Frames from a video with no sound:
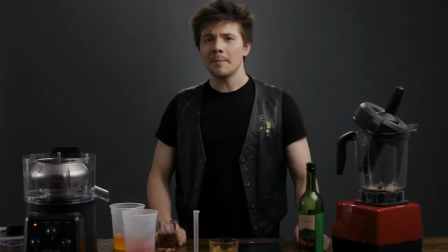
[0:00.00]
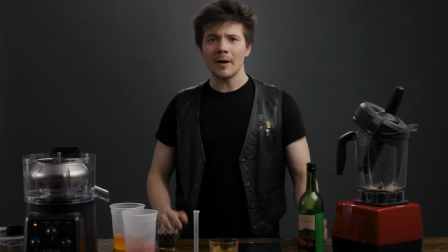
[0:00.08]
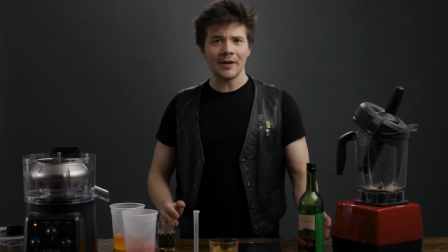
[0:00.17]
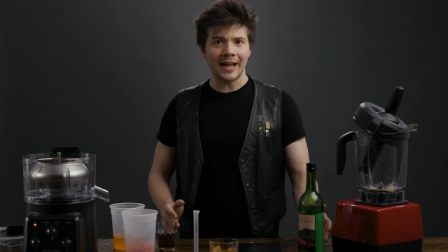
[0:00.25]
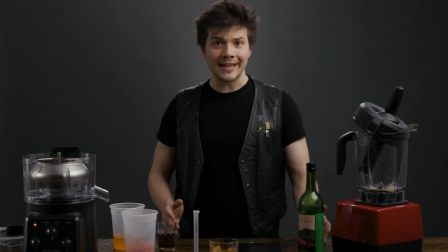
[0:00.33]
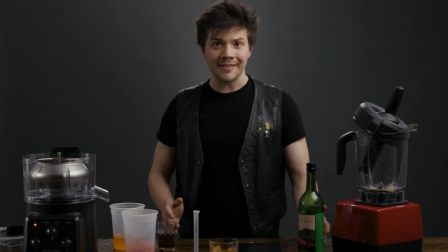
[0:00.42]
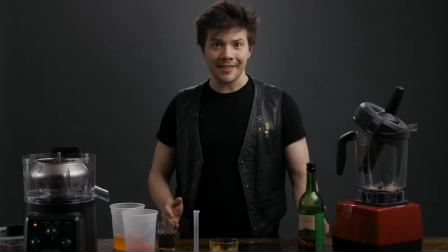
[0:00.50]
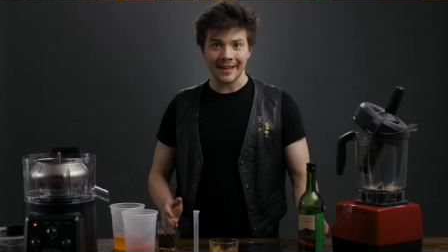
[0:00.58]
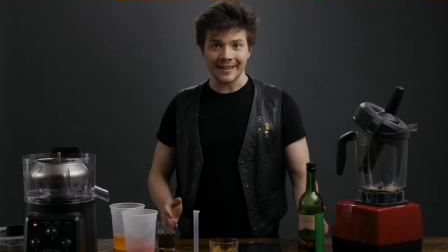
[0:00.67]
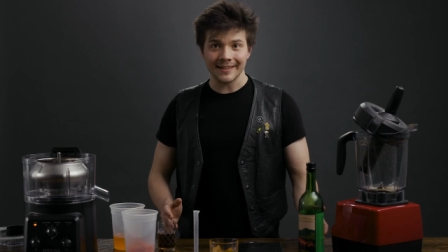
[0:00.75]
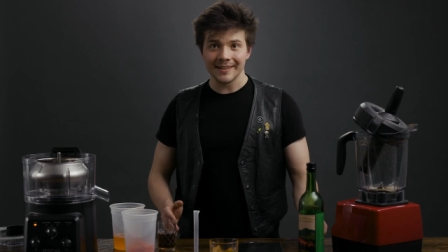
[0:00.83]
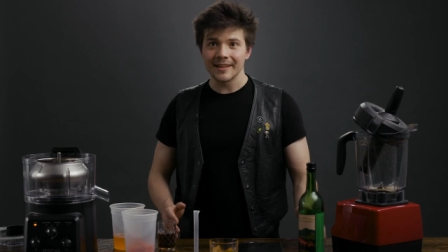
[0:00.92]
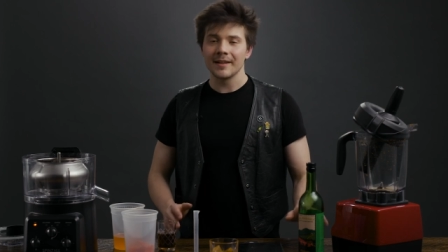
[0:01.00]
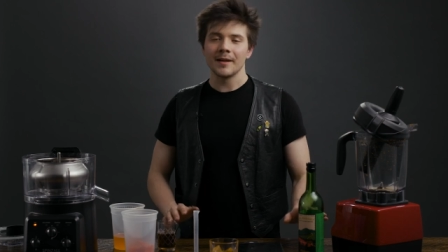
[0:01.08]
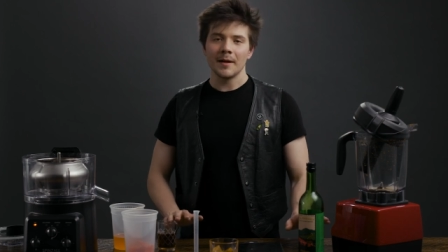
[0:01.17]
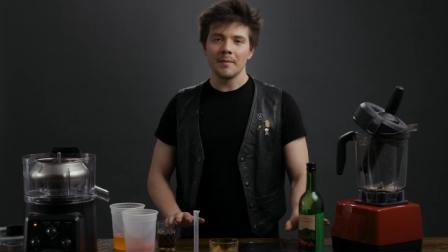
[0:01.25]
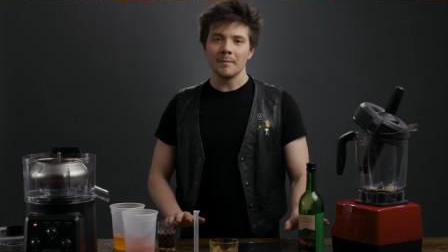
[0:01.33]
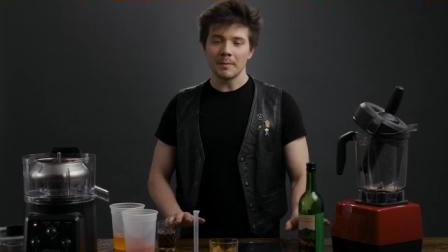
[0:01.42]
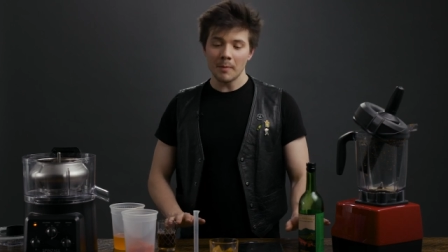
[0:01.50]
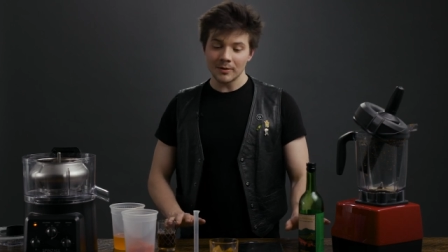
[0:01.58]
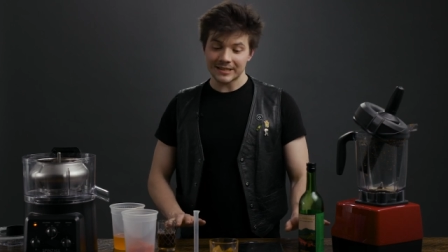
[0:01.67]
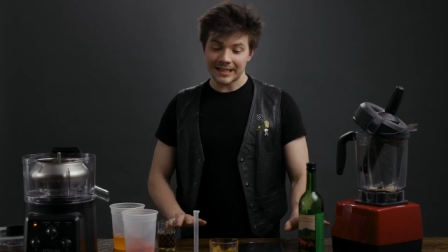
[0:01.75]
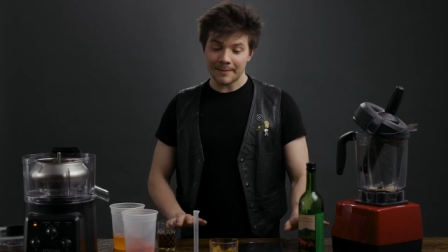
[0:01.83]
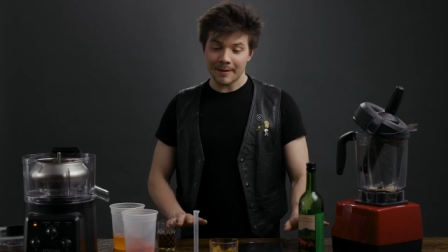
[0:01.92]
about anything, but
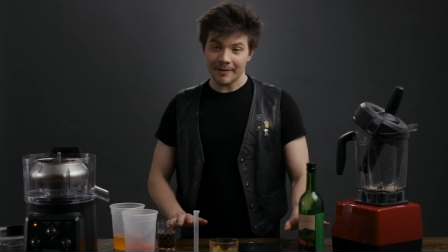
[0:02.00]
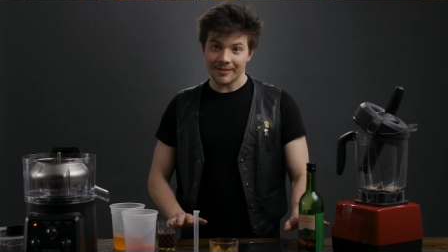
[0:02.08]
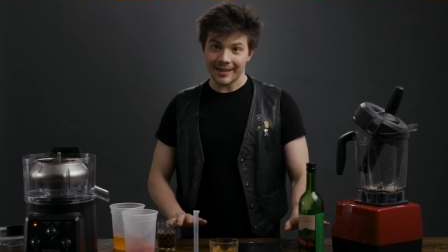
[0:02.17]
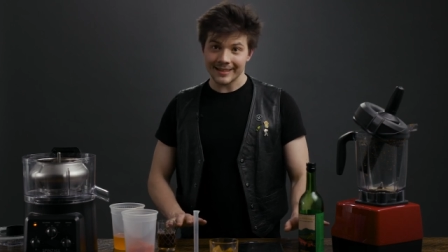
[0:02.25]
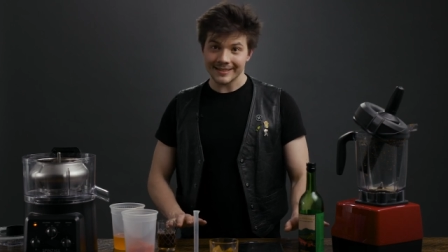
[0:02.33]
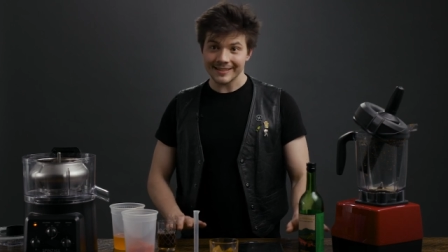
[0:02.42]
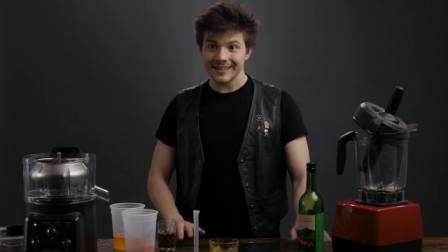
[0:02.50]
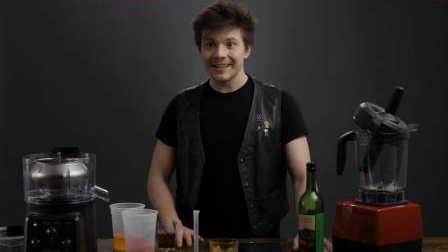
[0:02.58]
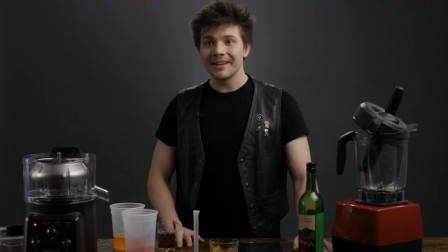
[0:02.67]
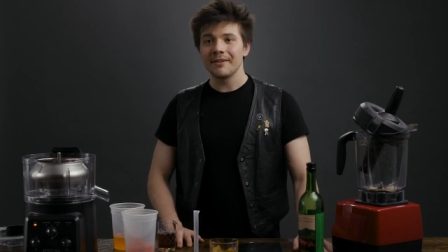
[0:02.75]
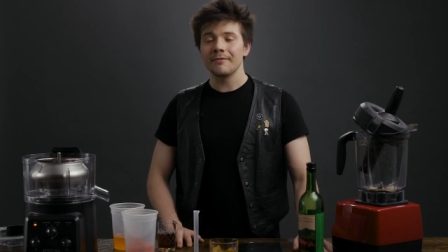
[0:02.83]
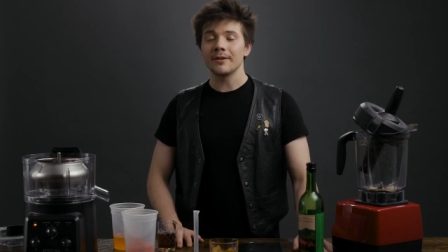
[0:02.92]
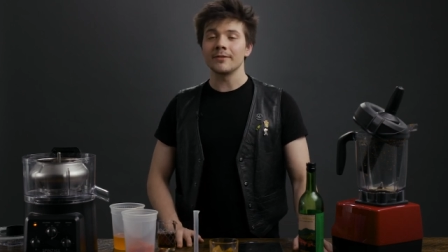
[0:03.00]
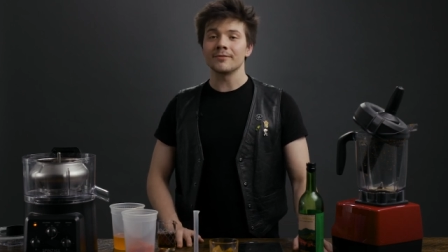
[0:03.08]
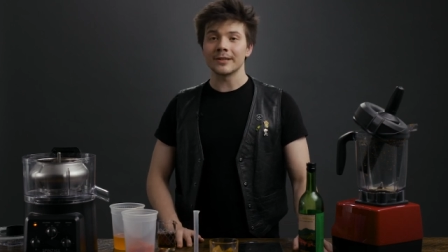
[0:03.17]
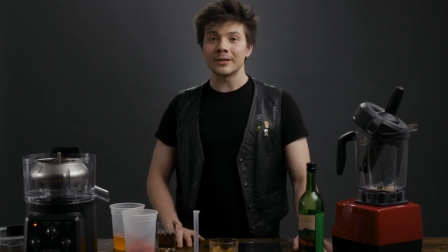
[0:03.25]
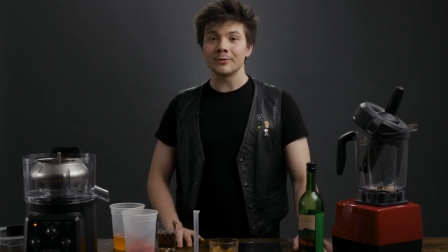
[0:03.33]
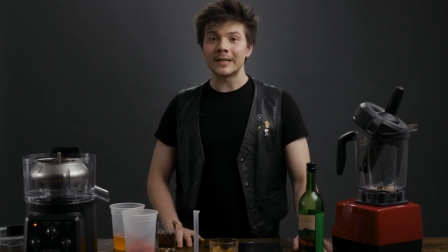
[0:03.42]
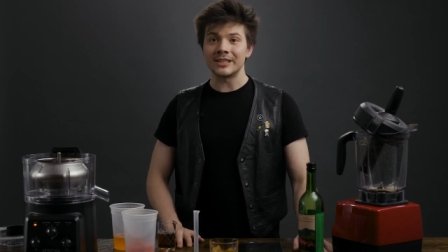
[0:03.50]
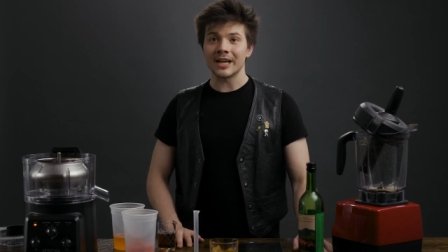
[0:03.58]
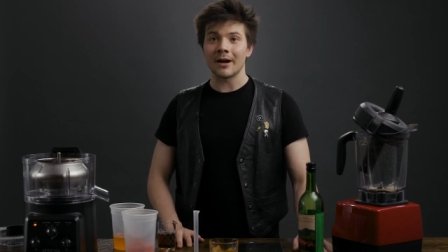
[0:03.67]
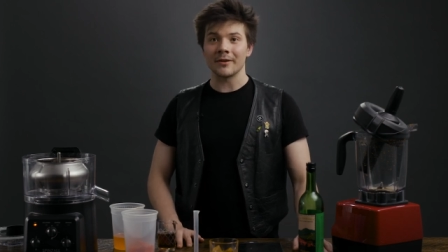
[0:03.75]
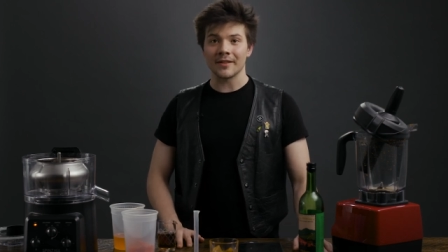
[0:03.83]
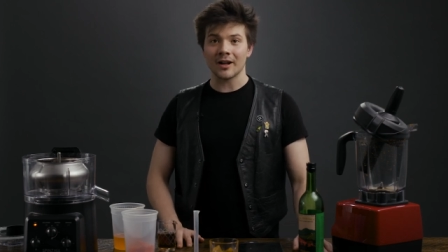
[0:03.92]
mostly about this, Feel free to reach
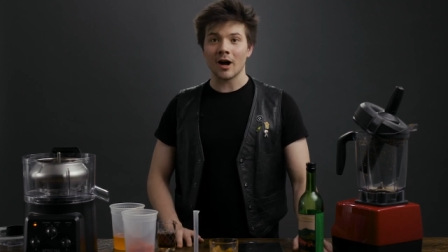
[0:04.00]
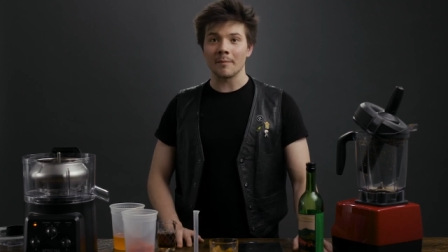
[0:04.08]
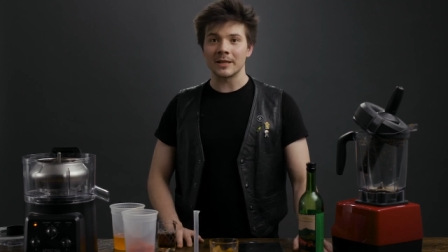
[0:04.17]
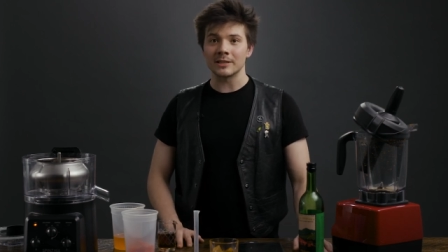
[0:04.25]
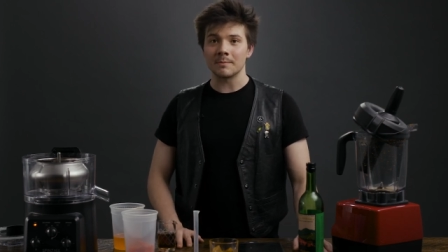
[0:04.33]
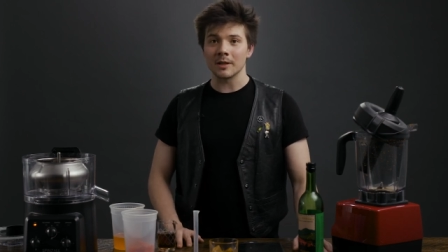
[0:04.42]
out in the comments